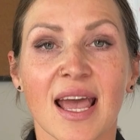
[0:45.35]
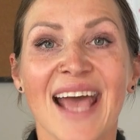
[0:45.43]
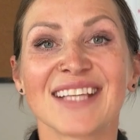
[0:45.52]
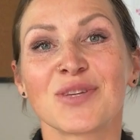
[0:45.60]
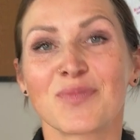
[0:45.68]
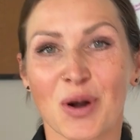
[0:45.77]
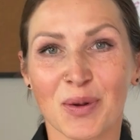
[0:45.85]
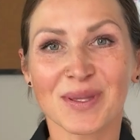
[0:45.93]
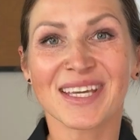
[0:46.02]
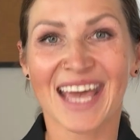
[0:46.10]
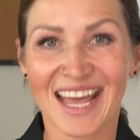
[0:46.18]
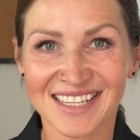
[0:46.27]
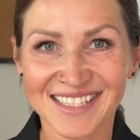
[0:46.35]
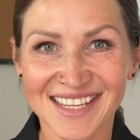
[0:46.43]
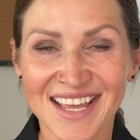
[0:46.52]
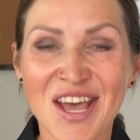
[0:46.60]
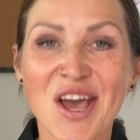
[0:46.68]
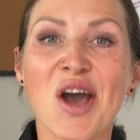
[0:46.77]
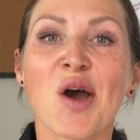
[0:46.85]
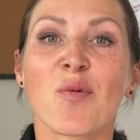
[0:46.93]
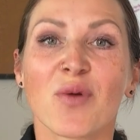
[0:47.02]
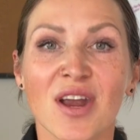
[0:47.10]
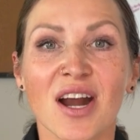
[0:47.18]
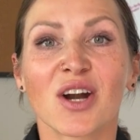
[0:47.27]
As you probably guessed,
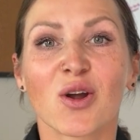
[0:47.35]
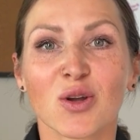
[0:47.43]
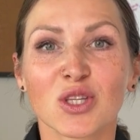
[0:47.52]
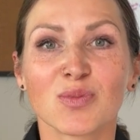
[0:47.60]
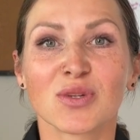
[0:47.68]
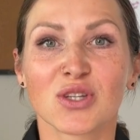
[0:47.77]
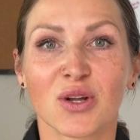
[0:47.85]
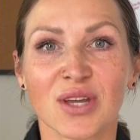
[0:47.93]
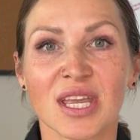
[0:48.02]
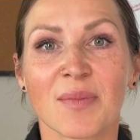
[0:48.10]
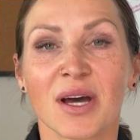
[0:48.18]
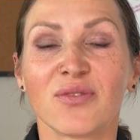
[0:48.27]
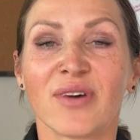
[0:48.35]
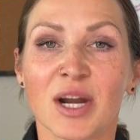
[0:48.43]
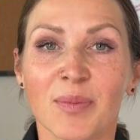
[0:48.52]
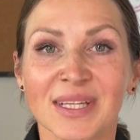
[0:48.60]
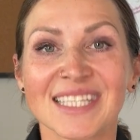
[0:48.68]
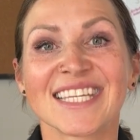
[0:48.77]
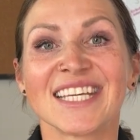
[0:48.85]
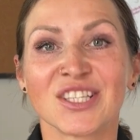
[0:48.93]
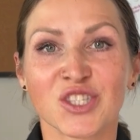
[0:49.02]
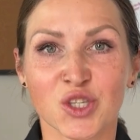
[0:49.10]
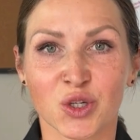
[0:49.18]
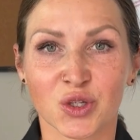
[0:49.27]
we are going to be talking about fireplace
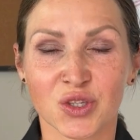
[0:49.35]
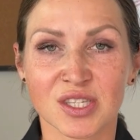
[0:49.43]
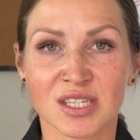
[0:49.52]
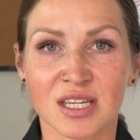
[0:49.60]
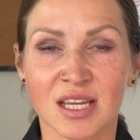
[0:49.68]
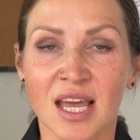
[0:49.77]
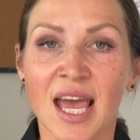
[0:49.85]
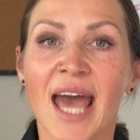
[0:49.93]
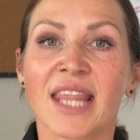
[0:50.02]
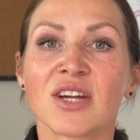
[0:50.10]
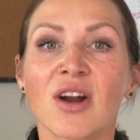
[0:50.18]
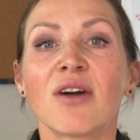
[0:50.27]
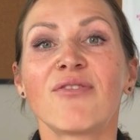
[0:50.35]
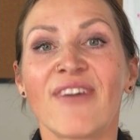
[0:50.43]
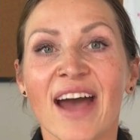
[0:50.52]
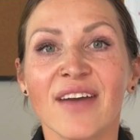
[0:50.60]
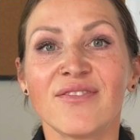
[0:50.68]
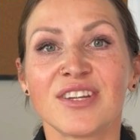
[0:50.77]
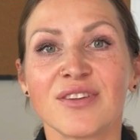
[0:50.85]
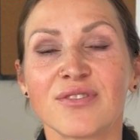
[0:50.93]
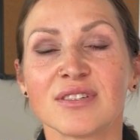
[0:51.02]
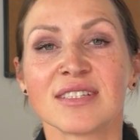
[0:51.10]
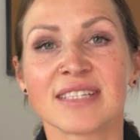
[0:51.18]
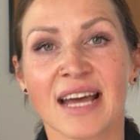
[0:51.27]
inserts. There are 5
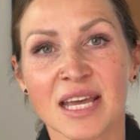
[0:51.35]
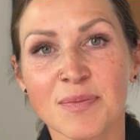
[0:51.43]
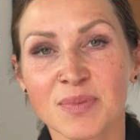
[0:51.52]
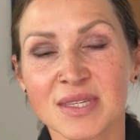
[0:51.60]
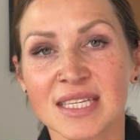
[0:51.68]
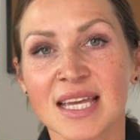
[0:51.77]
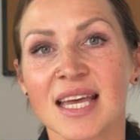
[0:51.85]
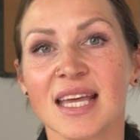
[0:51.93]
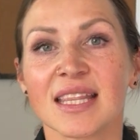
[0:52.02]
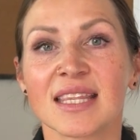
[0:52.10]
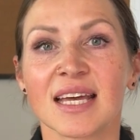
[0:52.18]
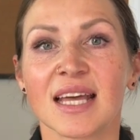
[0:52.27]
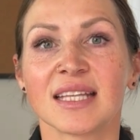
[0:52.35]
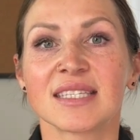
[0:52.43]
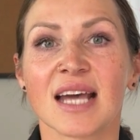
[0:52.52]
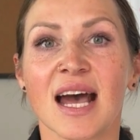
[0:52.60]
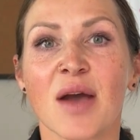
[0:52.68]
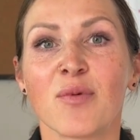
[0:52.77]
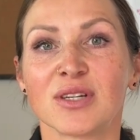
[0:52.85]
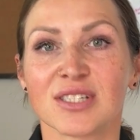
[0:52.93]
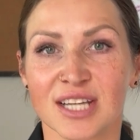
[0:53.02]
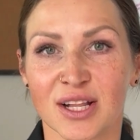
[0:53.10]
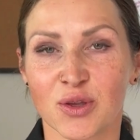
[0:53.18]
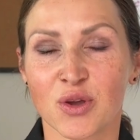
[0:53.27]
different types that I want to
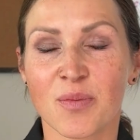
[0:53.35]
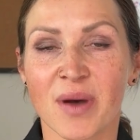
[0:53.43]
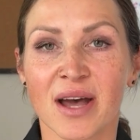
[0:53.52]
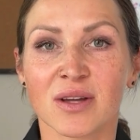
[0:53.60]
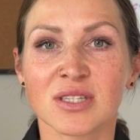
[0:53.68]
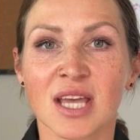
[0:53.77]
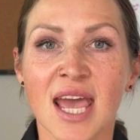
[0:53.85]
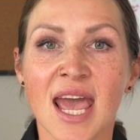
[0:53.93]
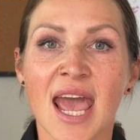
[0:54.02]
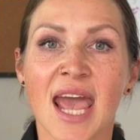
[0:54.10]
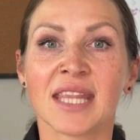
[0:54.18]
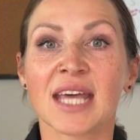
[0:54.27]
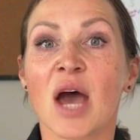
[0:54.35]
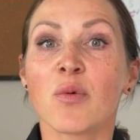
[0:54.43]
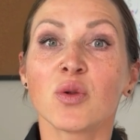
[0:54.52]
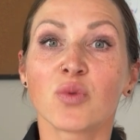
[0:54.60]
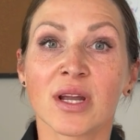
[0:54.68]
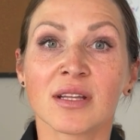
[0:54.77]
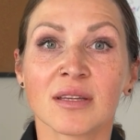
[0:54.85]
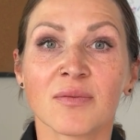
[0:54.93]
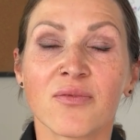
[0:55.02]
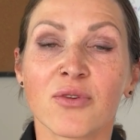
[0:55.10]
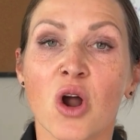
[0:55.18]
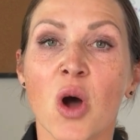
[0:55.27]
tell you about, and I will rank them
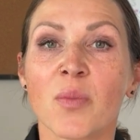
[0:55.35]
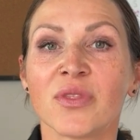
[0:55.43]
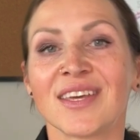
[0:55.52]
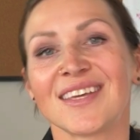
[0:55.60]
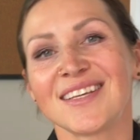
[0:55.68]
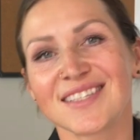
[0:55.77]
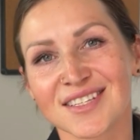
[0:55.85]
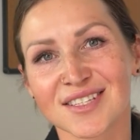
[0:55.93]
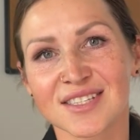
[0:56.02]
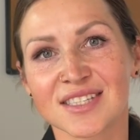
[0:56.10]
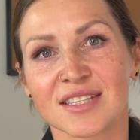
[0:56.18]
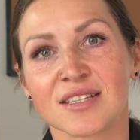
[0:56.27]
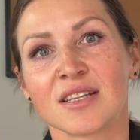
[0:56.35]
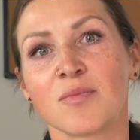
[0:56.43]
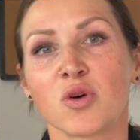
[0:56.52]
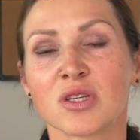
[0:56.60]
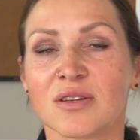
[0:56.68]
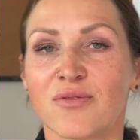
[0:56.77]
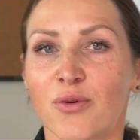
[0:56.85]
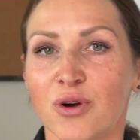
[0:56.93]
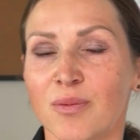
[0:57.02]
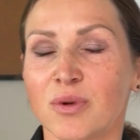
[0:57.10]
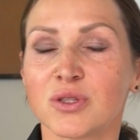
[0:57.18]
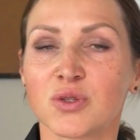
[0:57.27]
from the easiest and the most
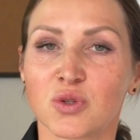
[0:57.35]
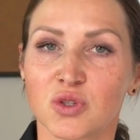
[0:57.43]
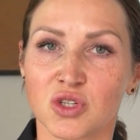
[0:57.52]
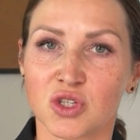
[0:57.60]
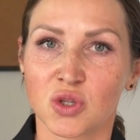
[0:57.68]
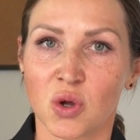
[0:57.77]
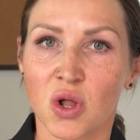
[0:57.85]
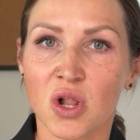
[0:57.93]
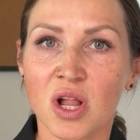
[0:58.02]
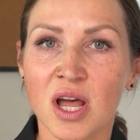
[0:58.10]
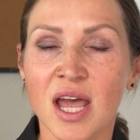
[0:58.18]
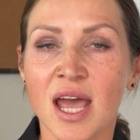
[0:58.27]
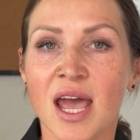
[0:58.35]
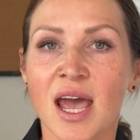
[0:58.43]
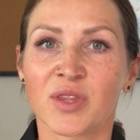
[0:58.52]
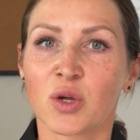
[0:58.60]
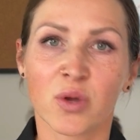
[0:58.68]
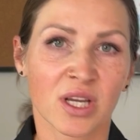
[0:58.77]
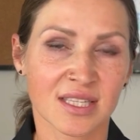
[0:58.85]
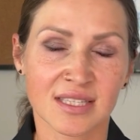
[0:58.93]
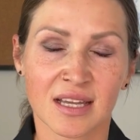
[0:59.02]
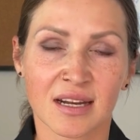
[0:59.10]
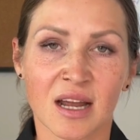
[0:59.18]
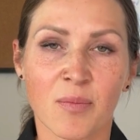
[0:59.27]
affordable to install, the quickest
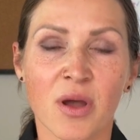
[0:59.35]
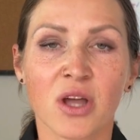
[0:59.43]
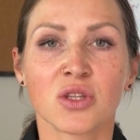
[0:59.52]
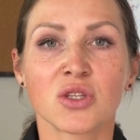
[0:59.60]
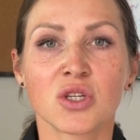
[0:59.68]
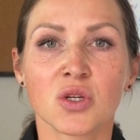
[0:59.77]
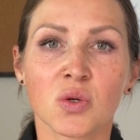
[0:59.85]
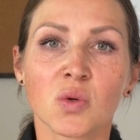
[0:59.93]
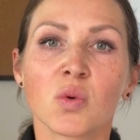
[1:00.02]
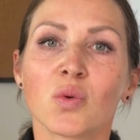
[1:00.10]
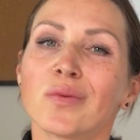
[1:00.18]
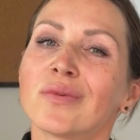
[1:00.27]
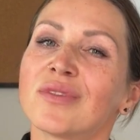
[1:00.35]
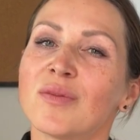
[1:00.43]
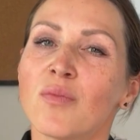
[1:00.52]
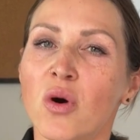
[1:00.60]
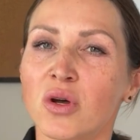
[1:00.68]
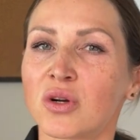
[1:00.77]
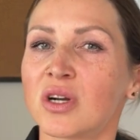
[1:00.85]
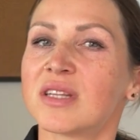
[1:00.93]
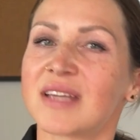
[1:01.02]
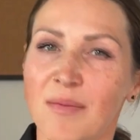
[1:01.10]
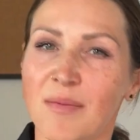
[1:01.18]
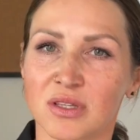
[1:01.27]
setup, to the more
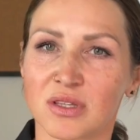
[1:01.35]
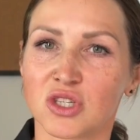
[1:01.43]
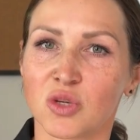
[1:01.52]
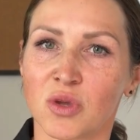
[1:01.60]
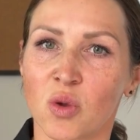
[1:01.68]
time-consuming